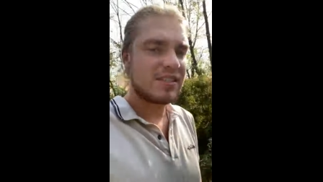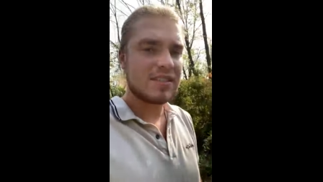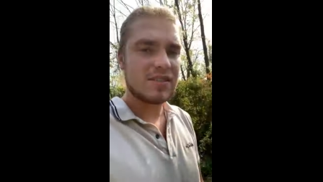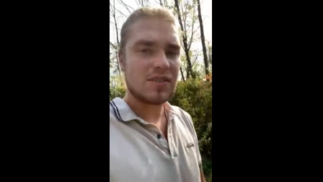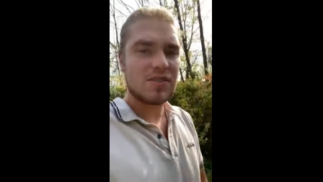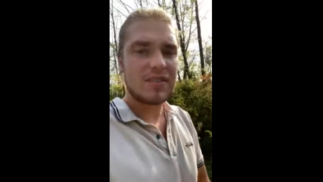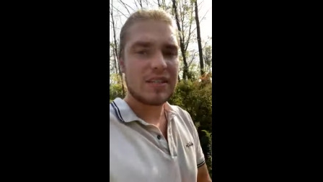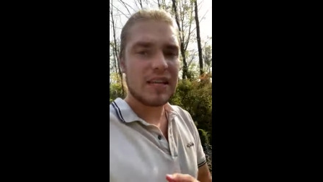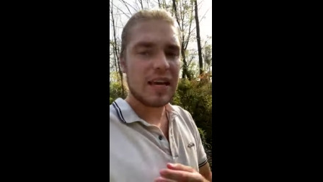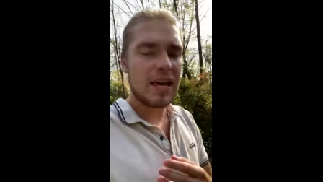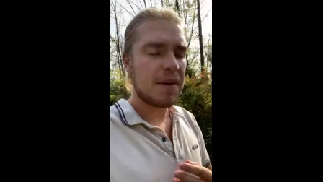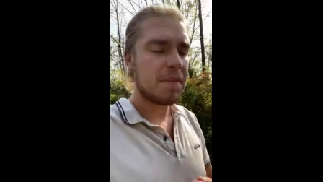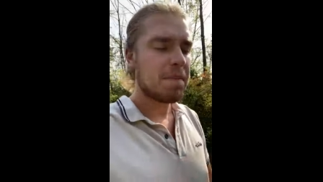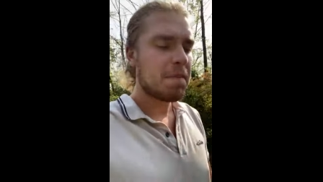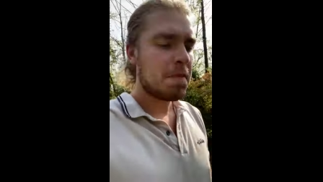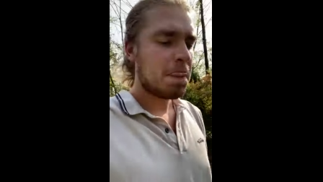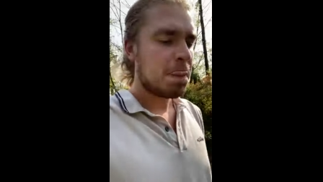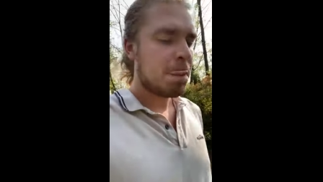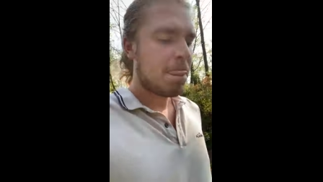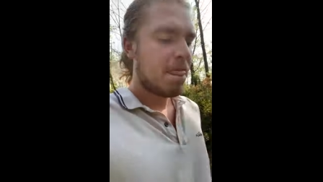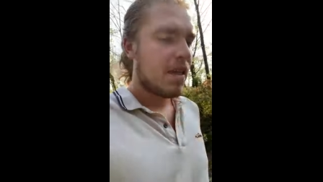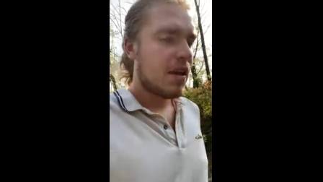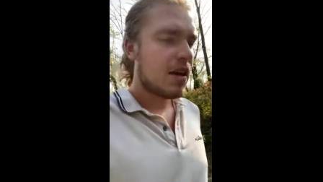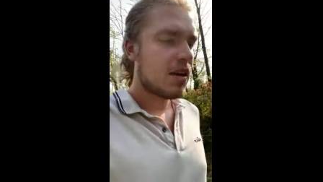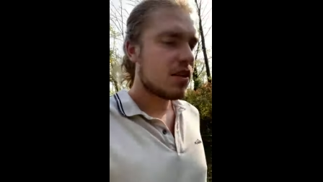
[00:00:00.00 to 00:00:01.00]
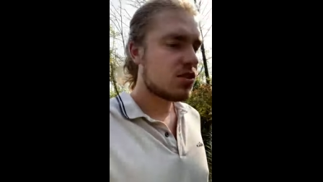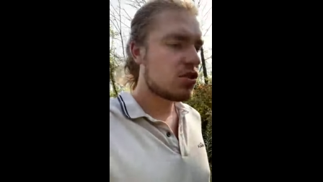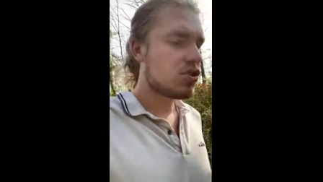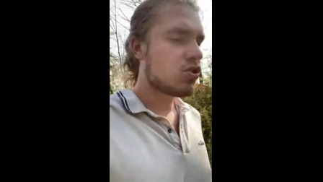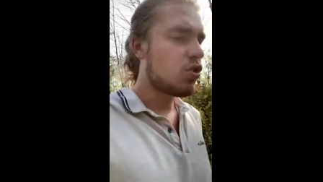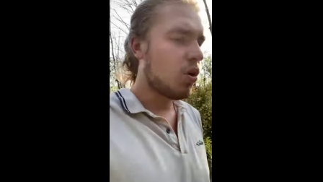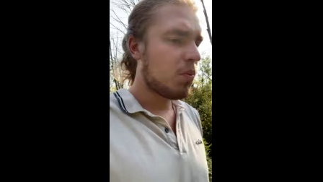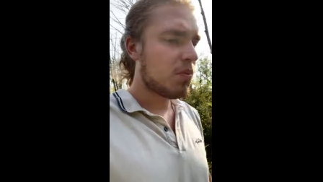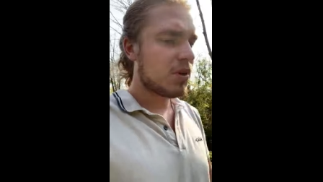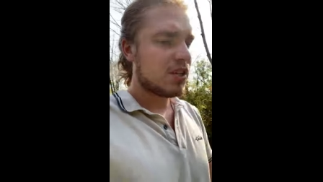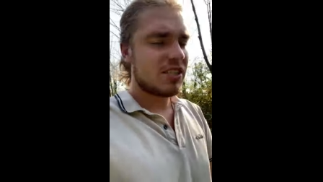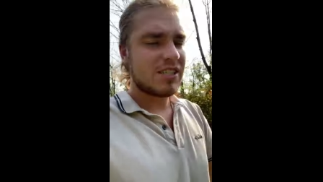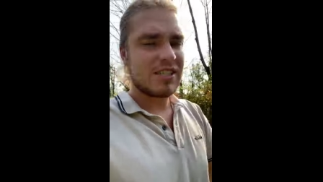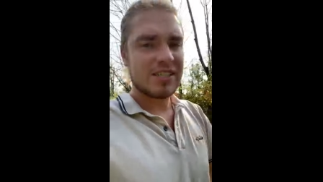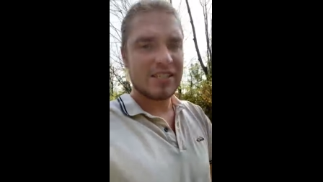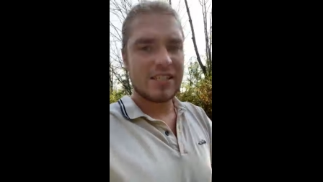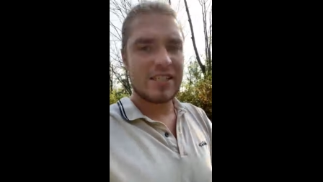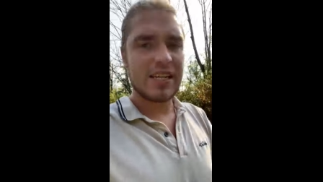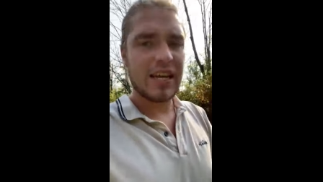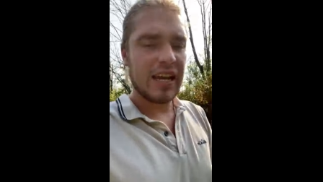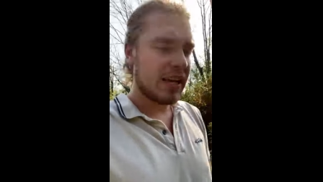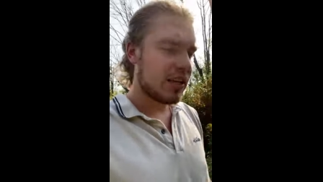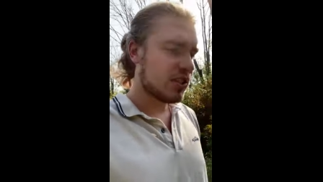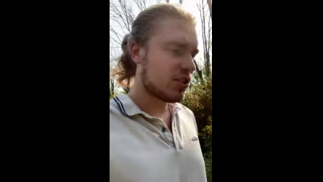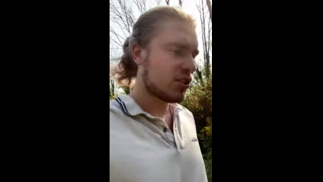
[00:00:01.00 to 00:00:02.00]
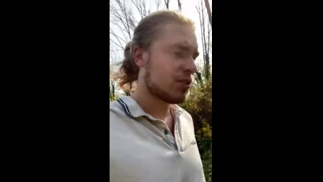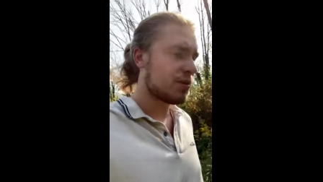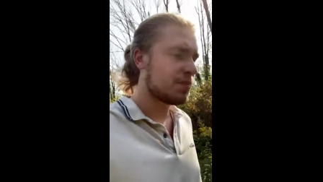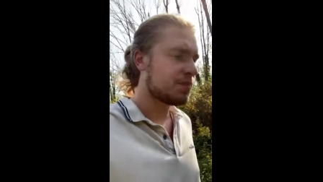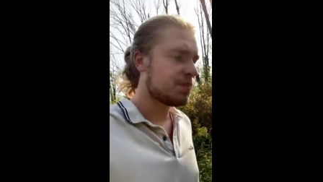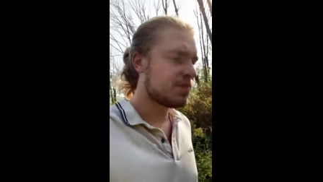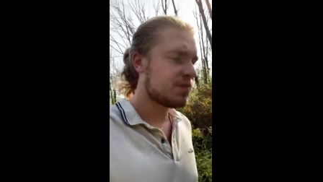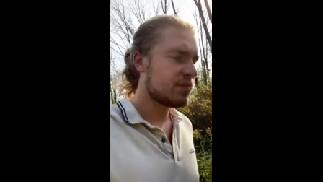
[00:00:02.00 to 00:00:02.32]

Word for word: single day. And so much has changed.